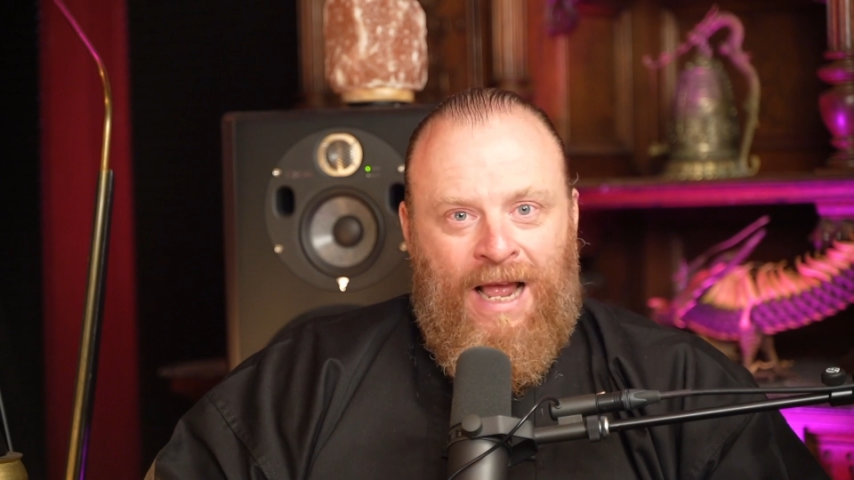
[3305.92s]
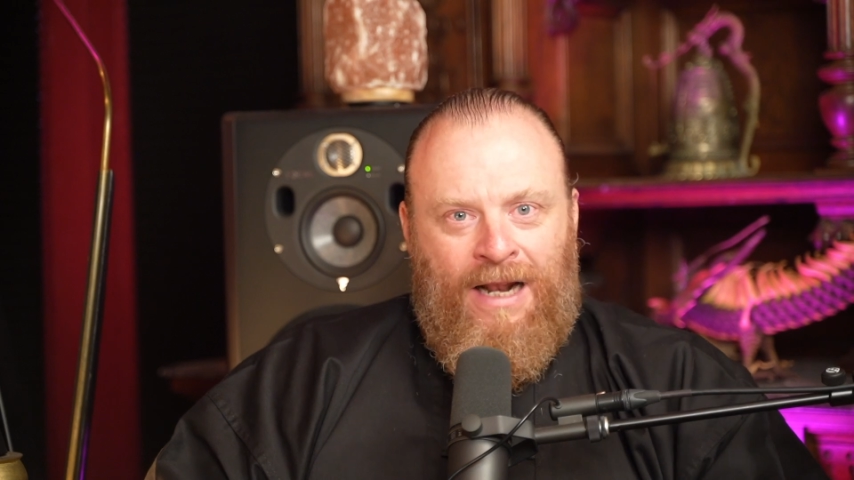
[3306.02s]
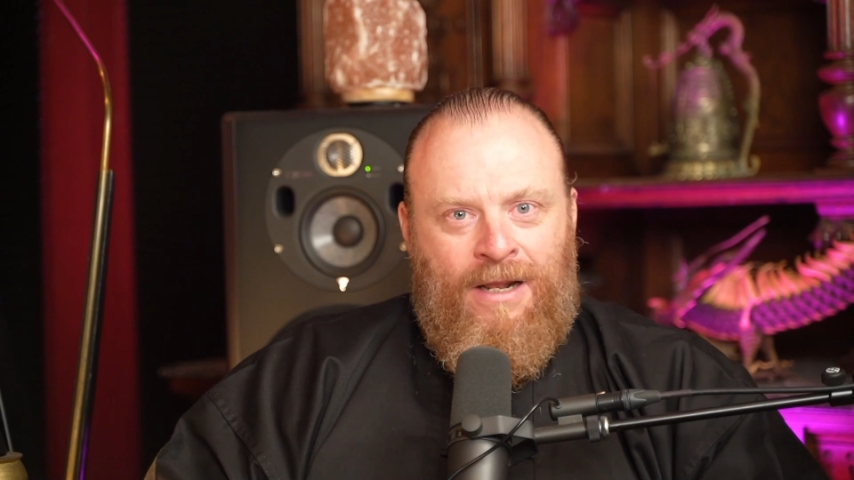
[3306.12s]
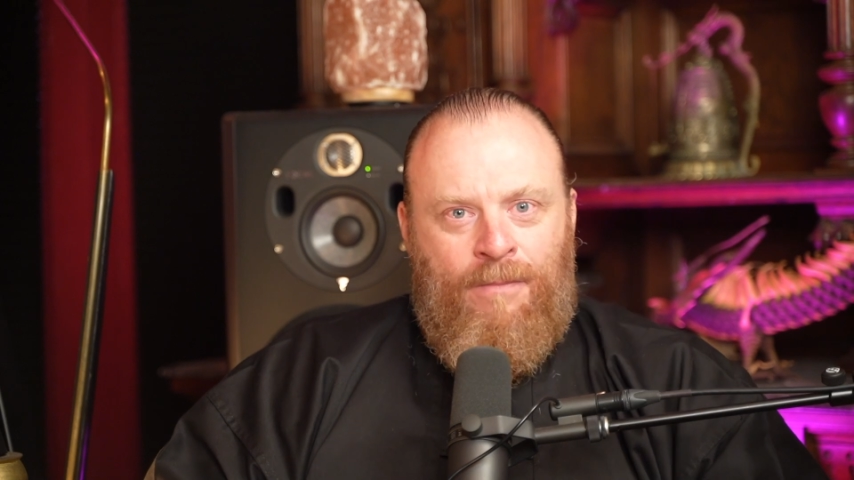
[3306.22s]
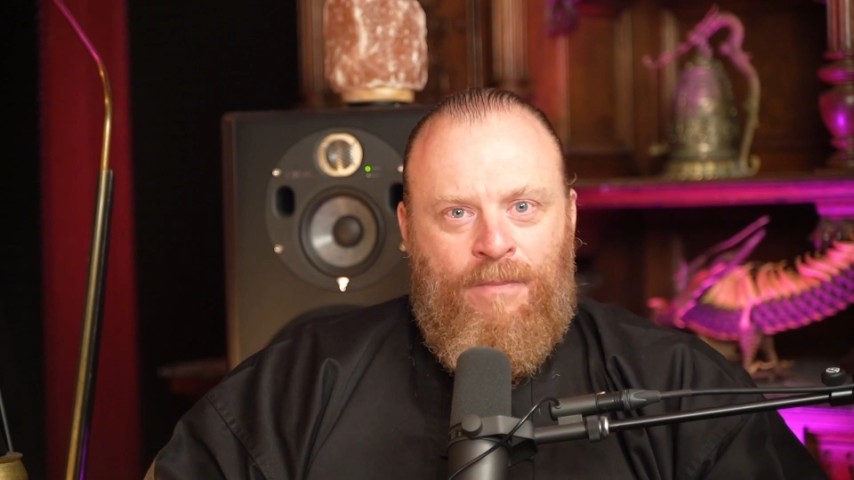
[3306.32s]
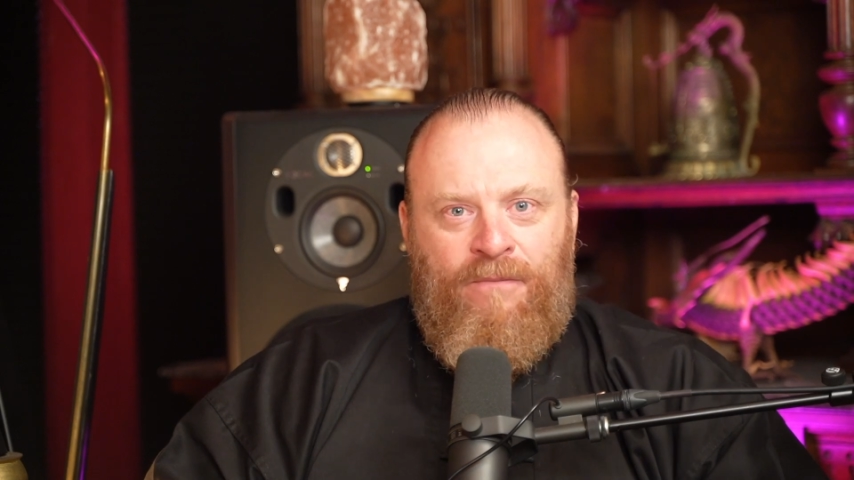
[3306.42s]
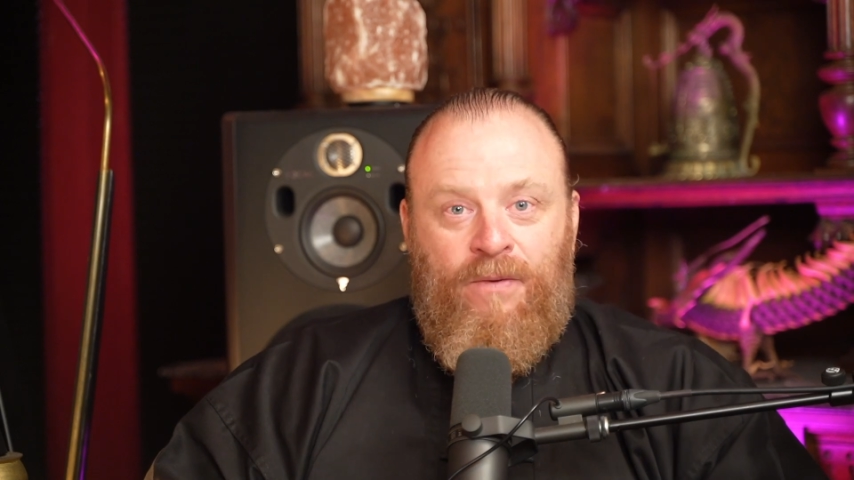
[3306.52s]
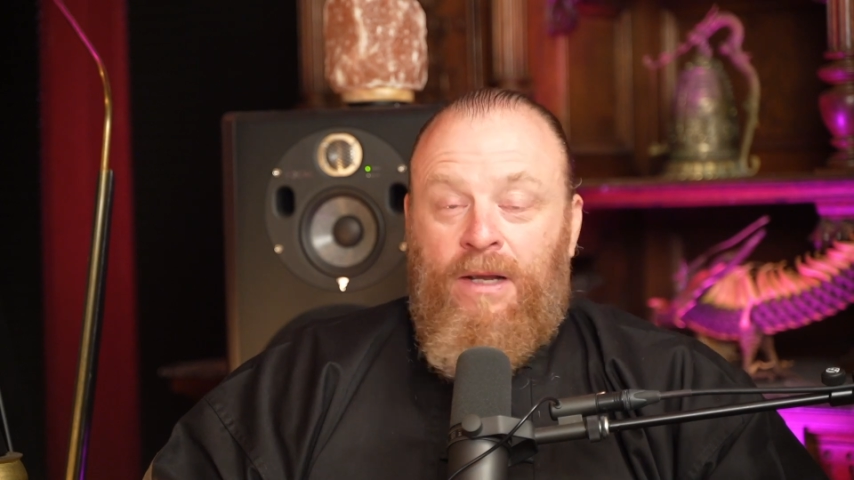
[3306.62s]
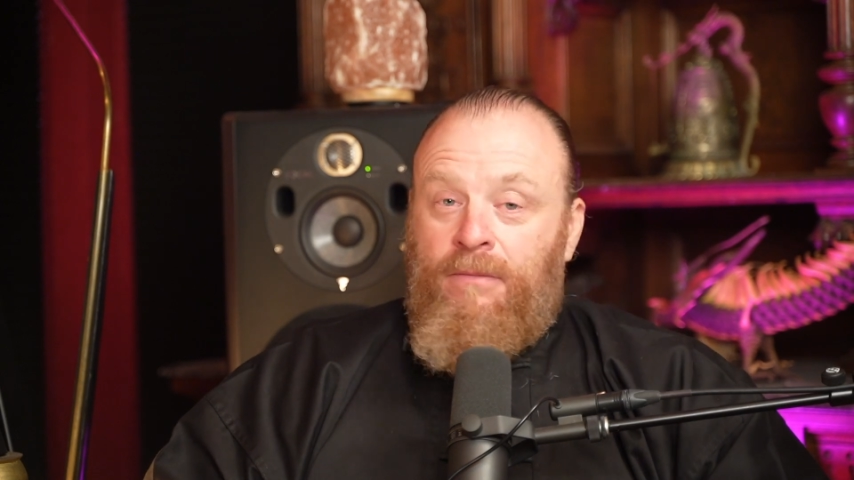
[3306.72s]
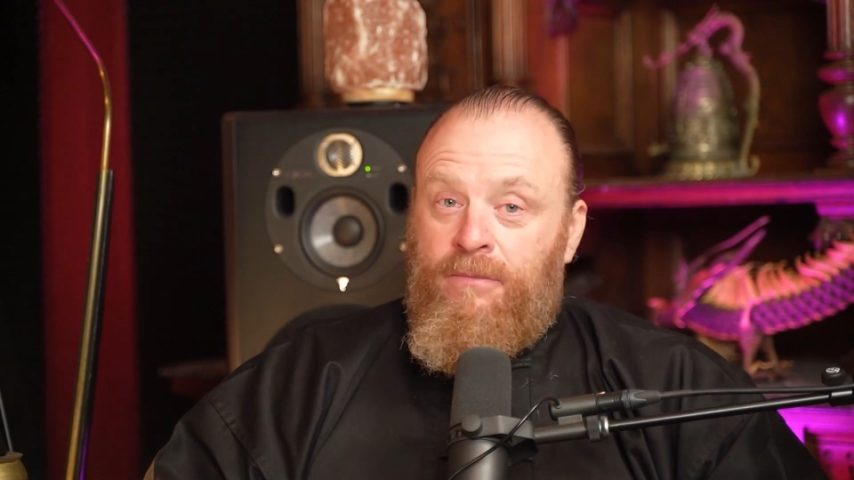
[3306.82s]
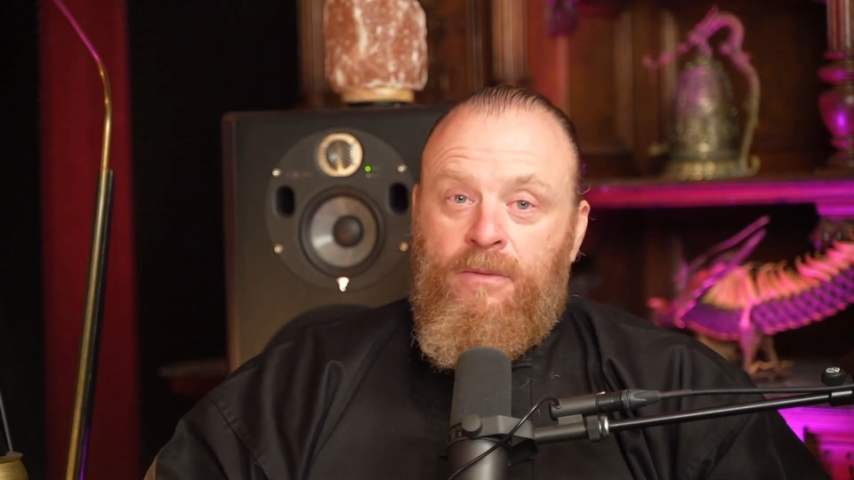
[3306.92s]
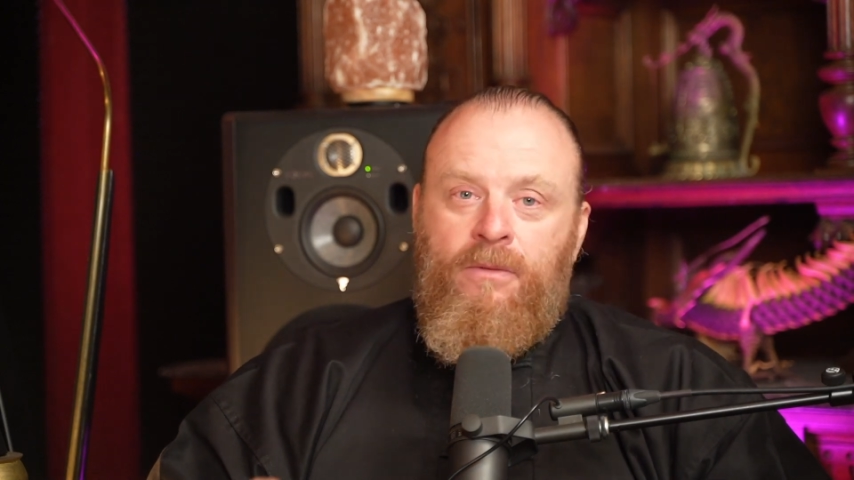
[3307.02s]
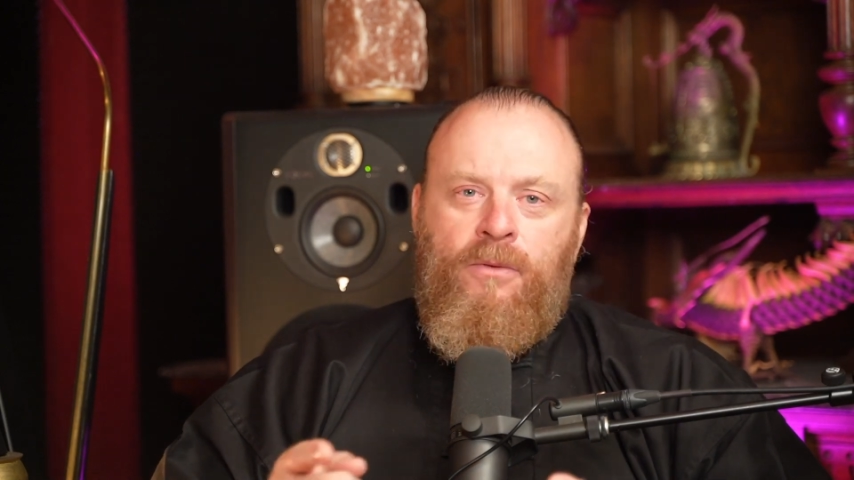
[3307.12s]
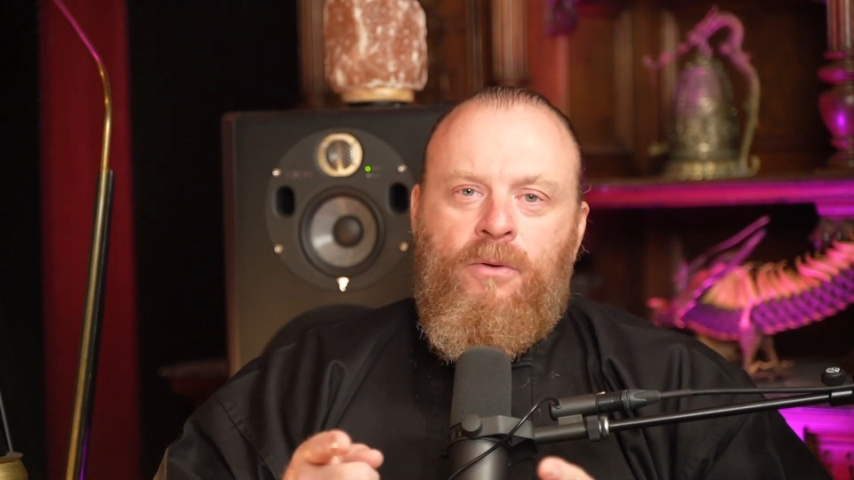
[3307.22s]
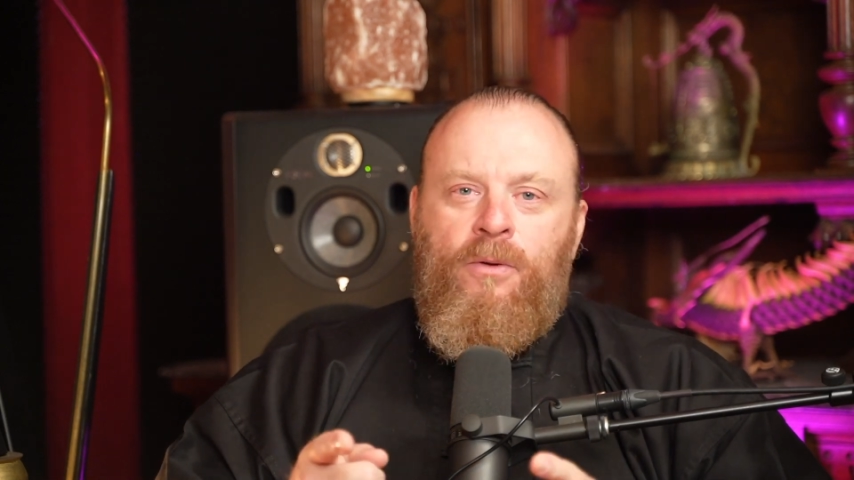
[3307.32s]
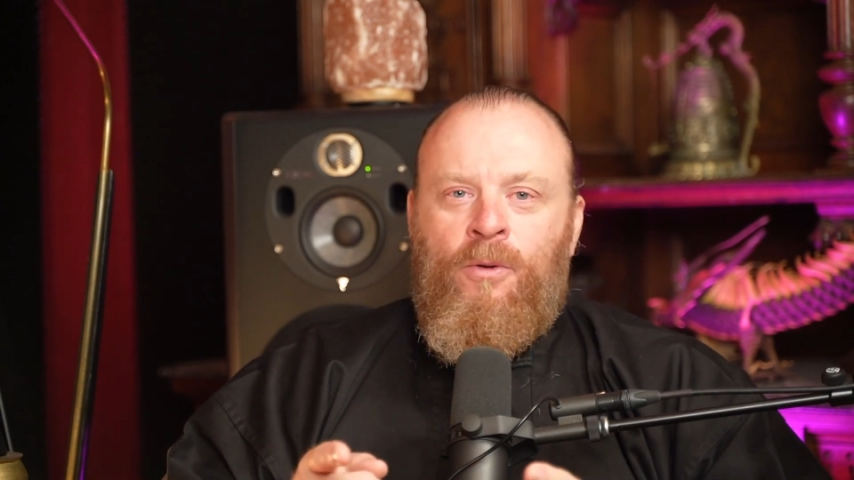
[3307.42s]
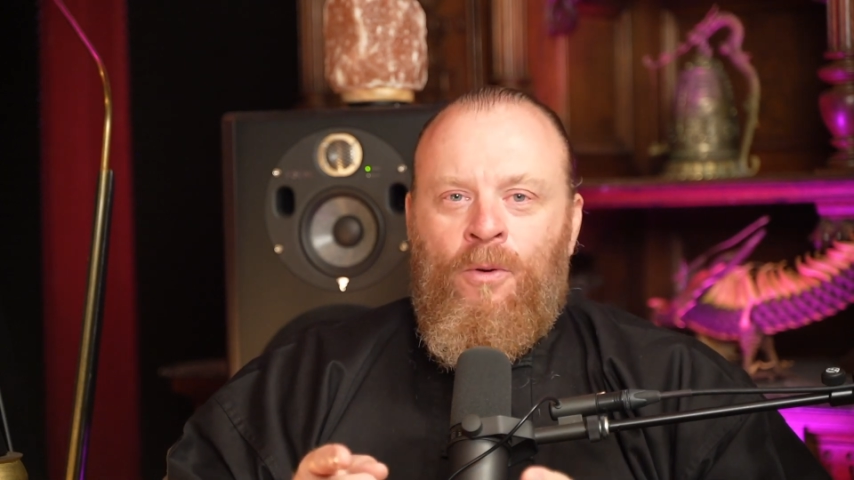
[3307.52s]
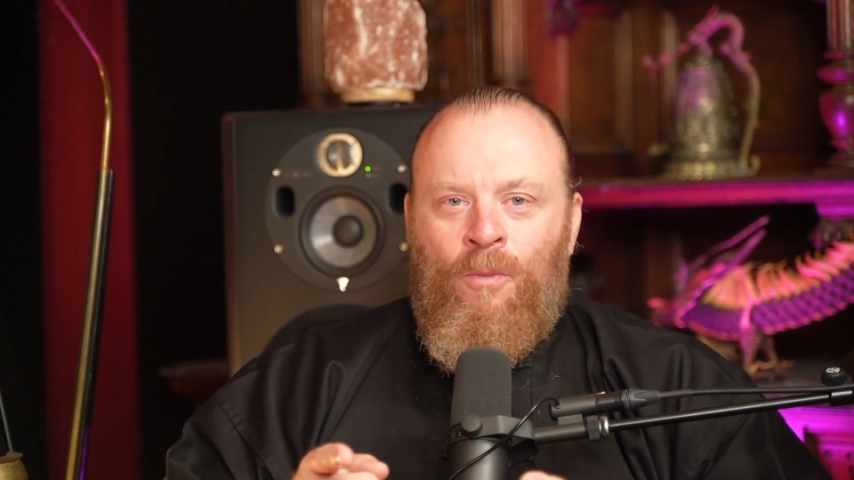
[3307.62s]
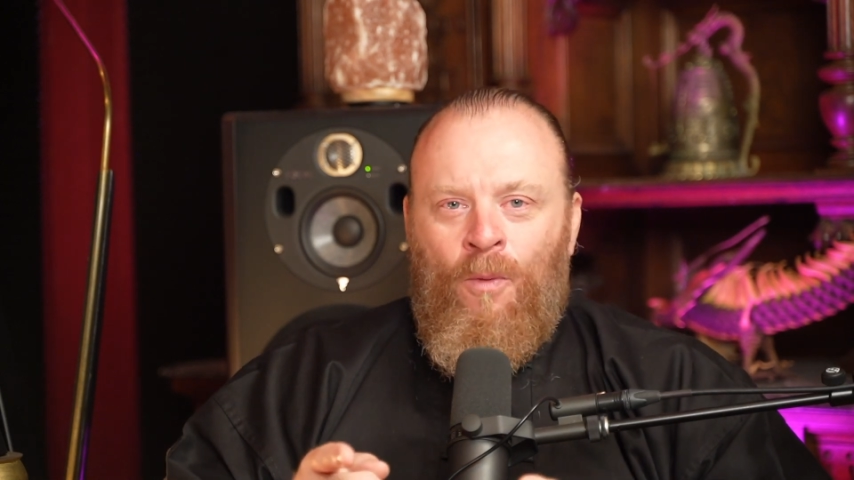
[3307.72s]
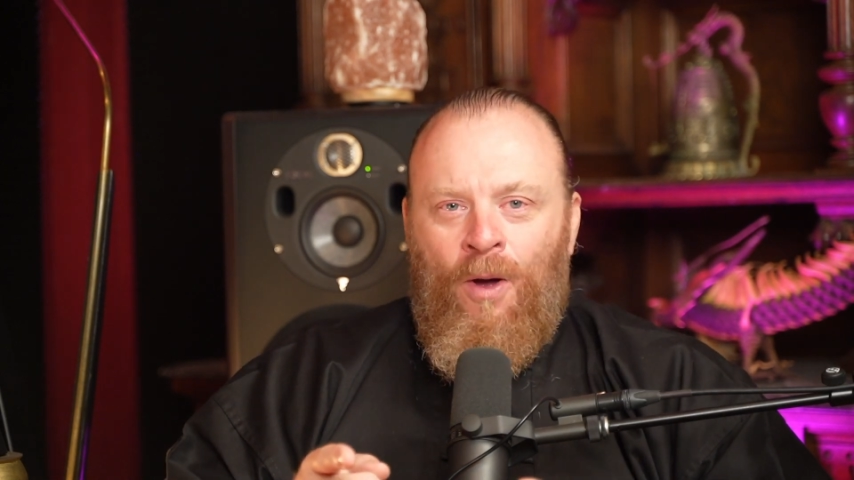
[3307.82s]
had an epiphany.
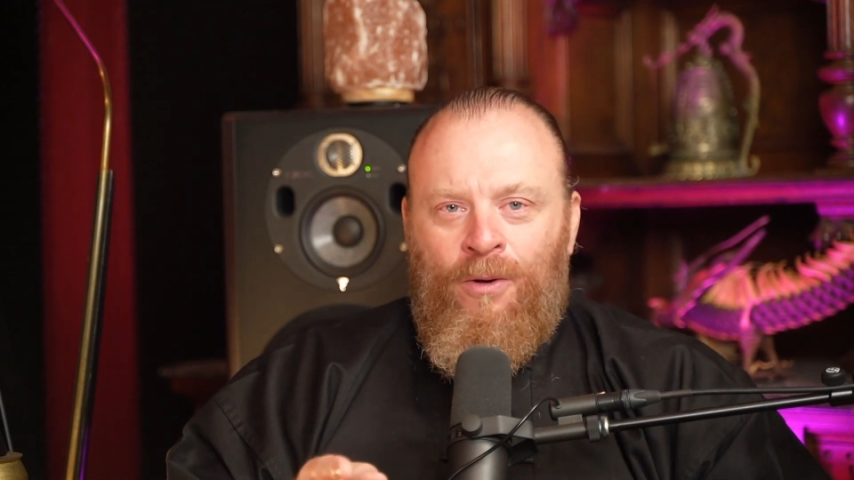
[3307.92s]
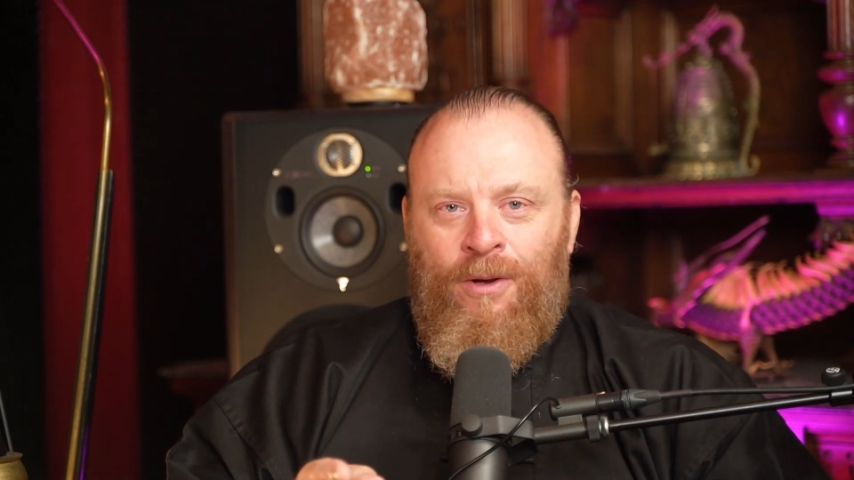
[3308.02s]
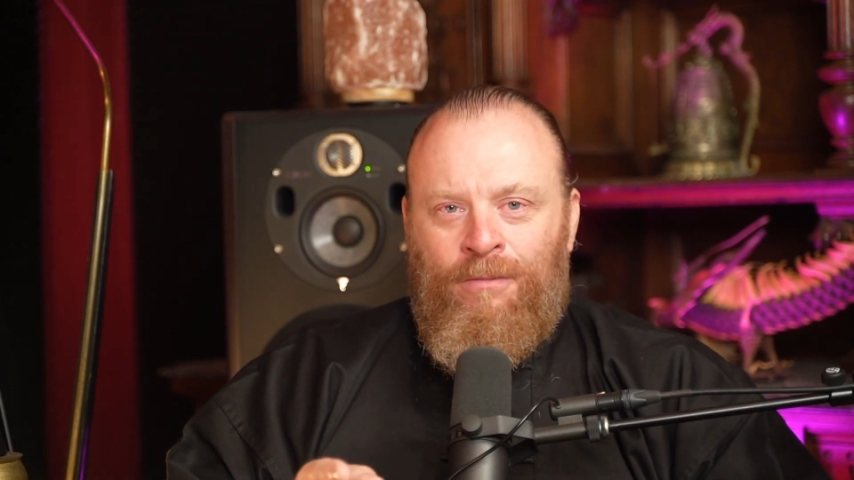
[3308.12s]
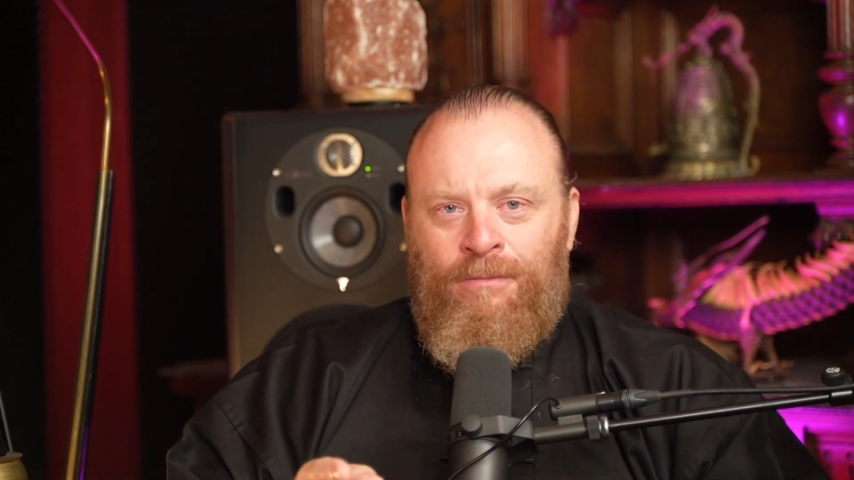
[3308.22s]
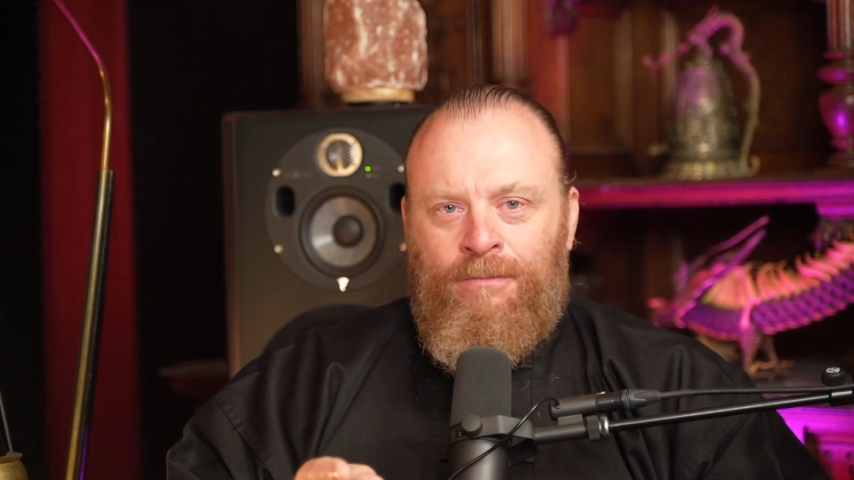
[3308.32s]
You're welcome.